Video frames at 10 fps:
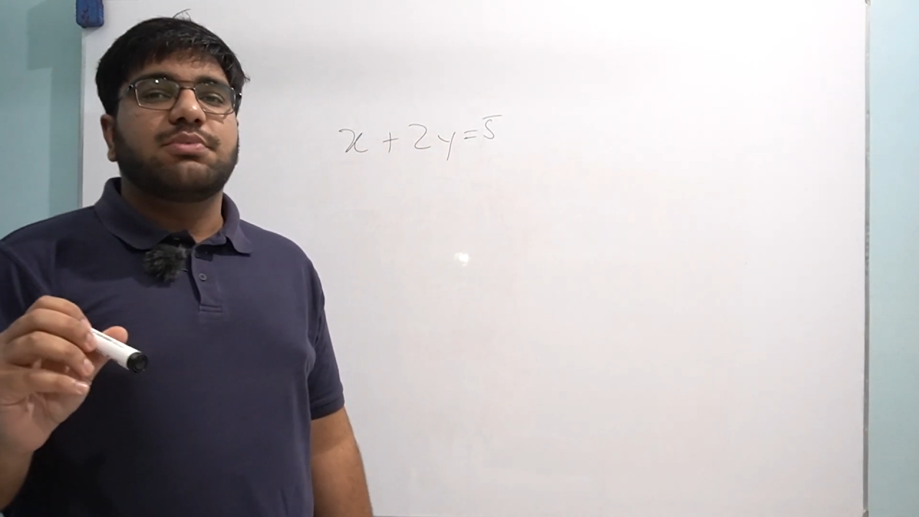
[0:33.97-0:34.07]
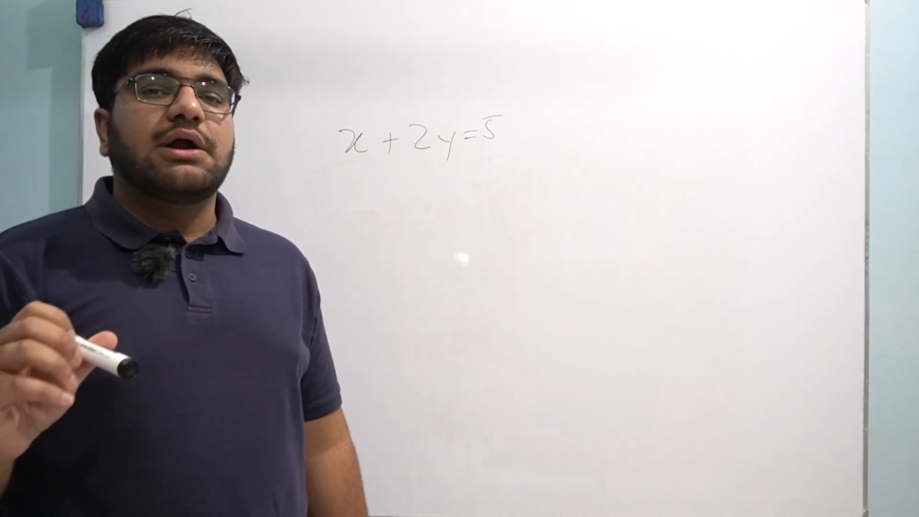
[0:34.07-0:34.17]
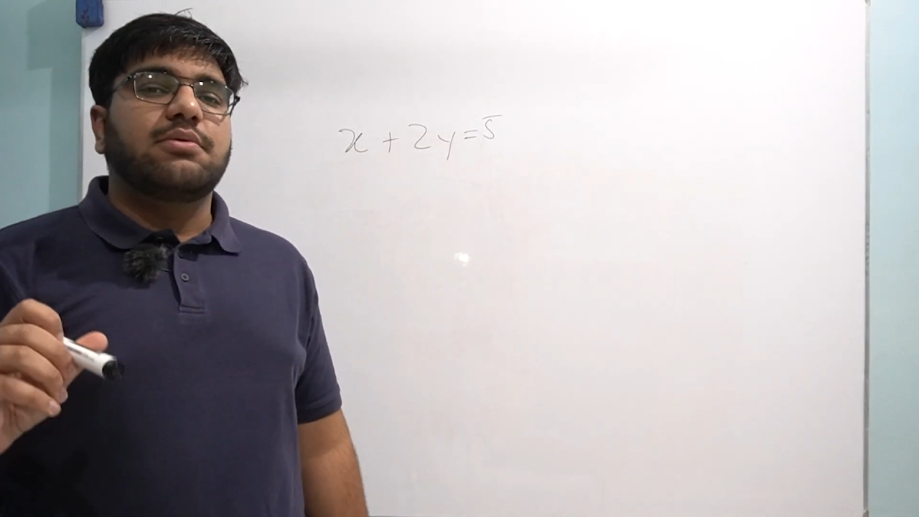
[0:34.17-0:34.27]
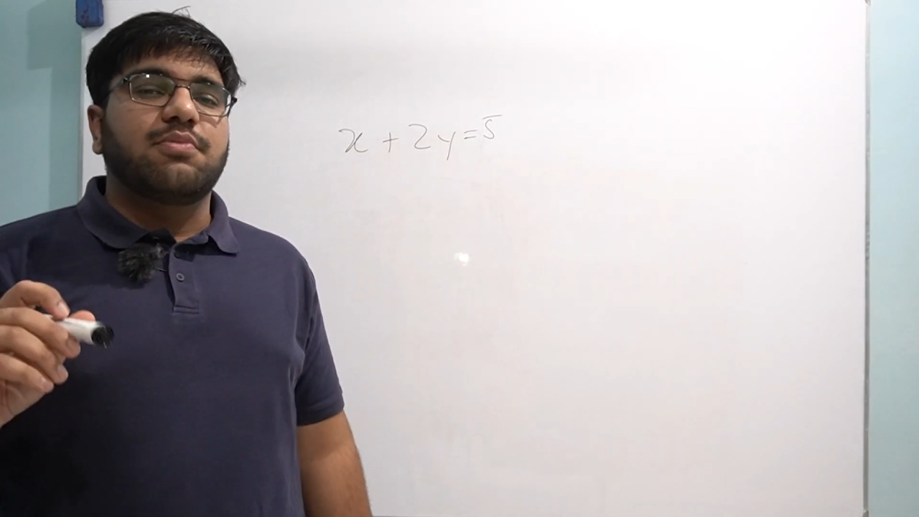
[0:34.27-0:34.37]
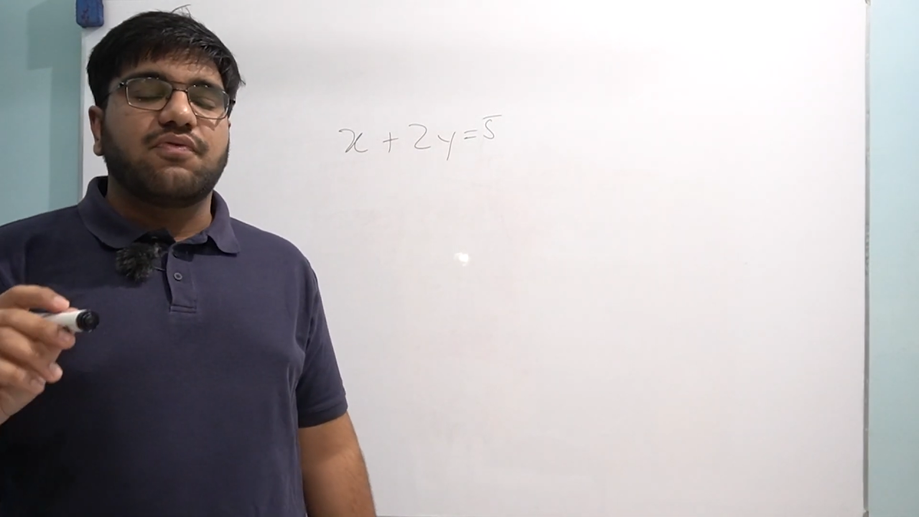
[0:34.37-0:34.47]

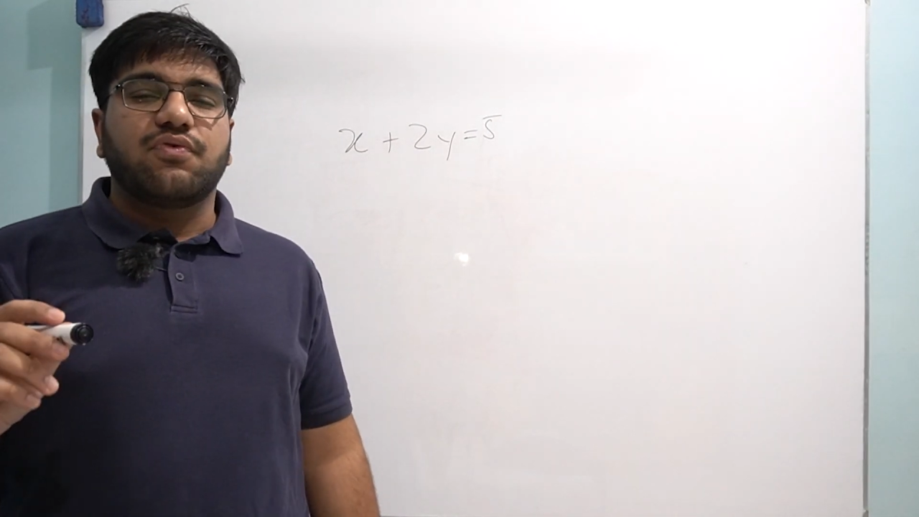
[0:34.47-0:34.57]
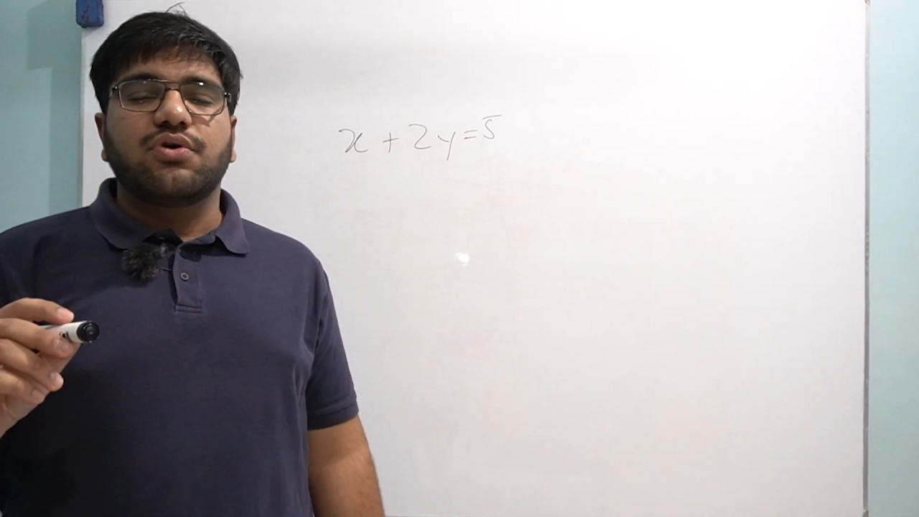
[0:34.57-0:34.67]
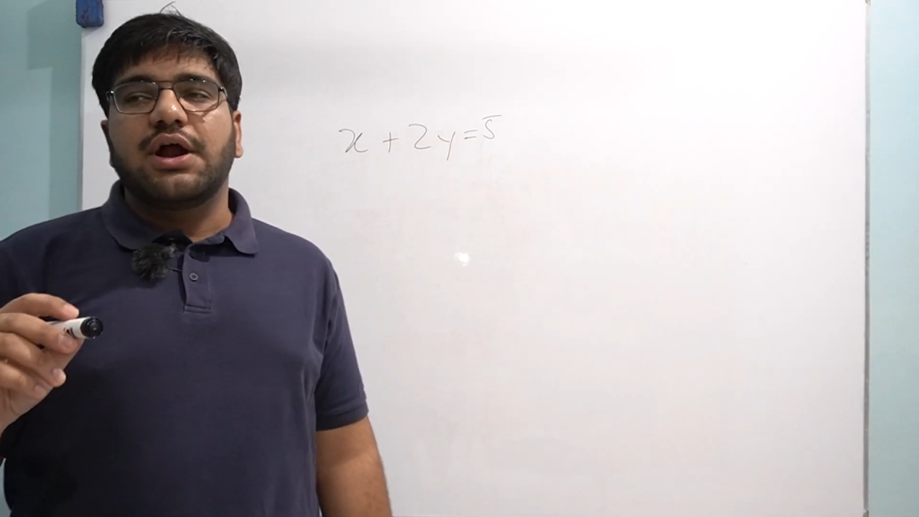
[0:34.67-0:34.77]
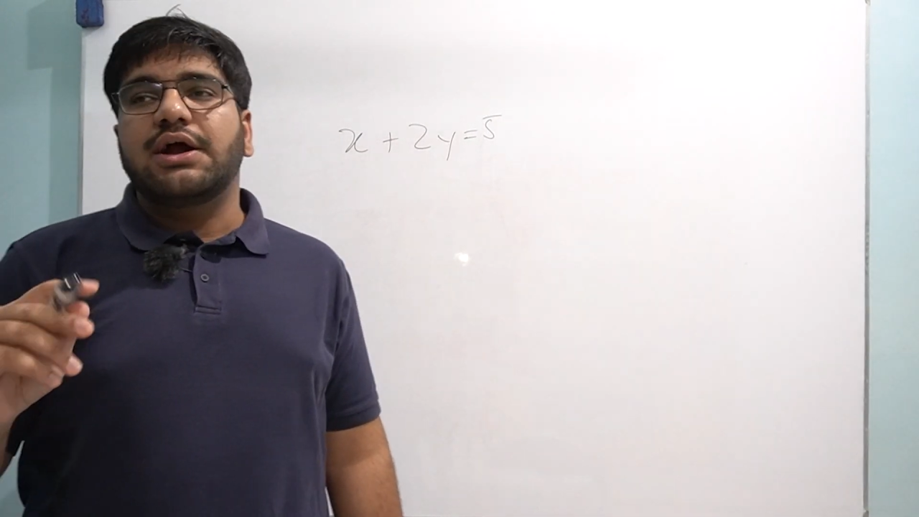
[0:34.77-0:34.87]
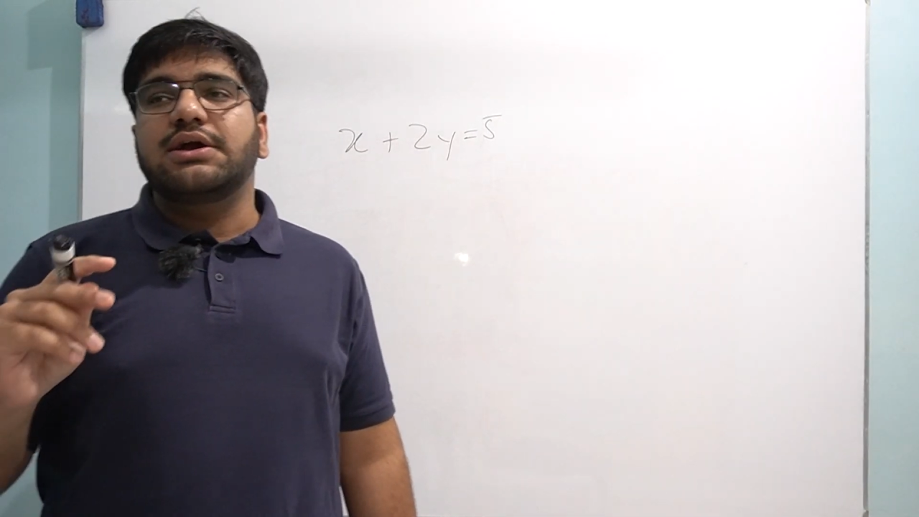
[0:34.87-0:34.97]
but
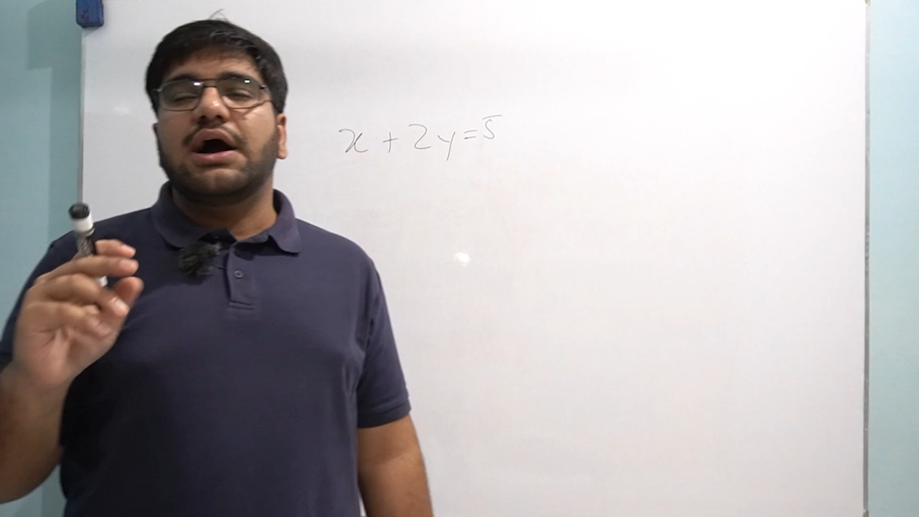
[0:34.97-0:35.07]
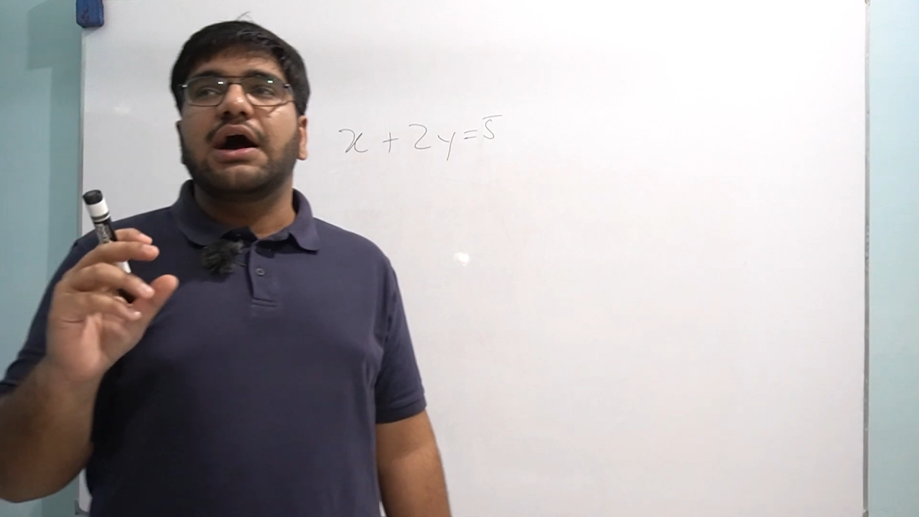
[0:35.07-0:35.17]
beforehand